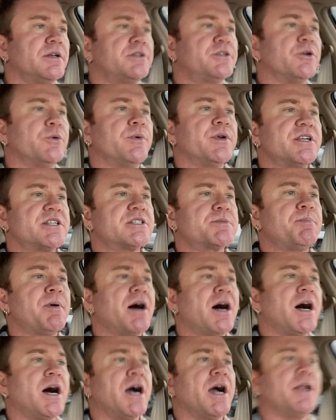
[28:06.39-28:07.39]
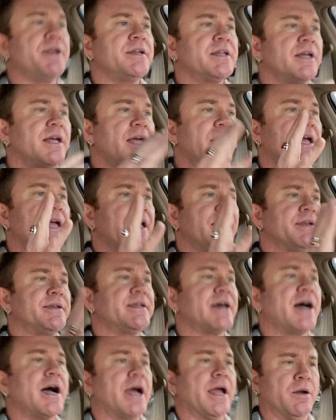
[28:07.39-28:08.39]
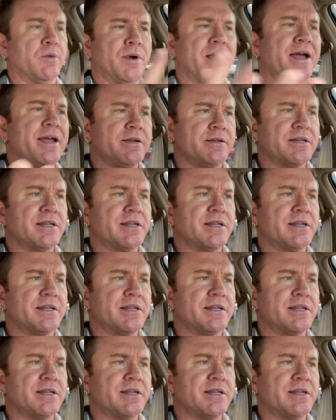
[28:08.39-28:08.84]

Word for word: to respond and die, right?